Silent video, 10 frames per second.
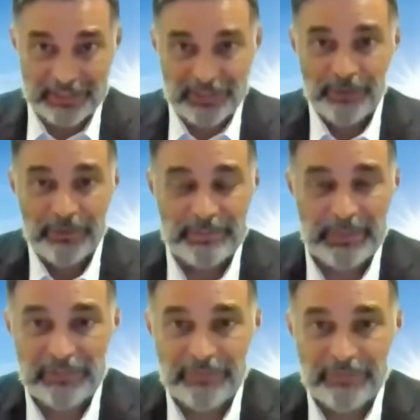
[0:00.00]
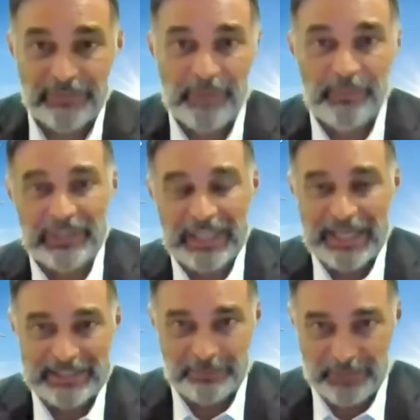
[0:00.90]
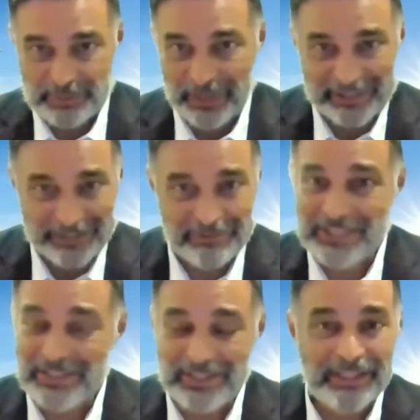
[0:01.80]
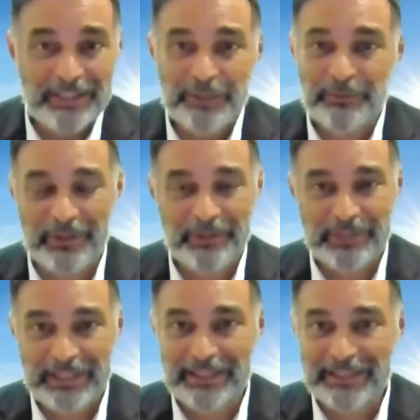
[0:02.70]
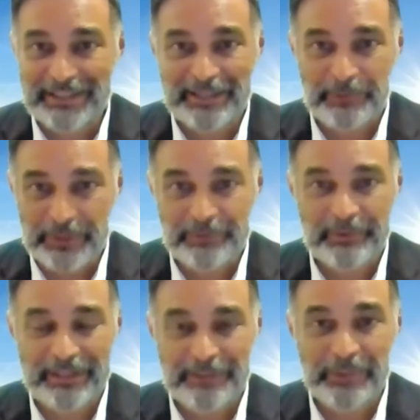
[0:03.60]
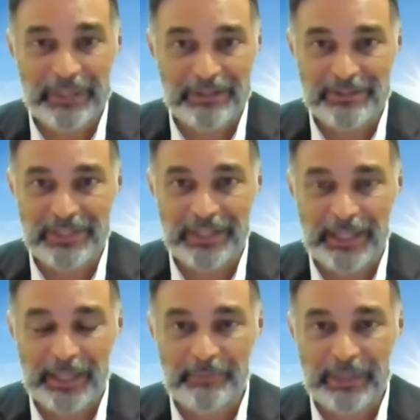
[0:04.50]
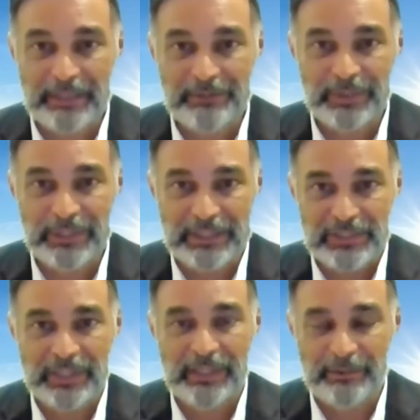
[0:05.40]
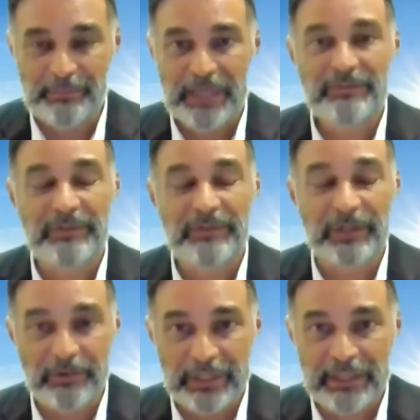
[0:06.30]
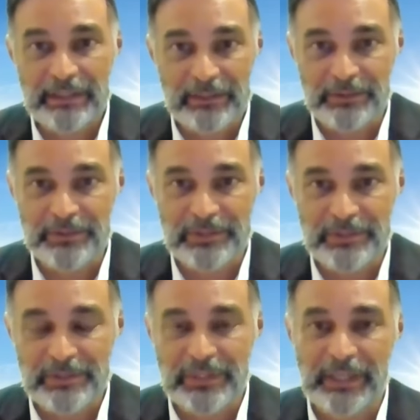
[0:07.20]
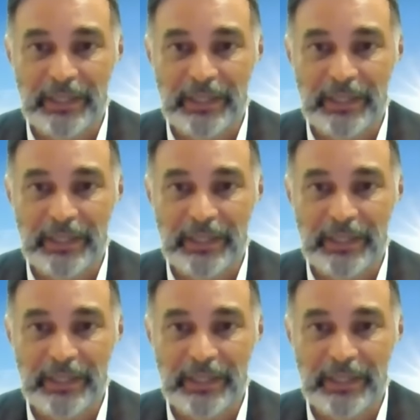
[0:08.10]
So especially from the multi-asset perspective, this is a year where there really weren't any winners. It was a matter of degree in the losers.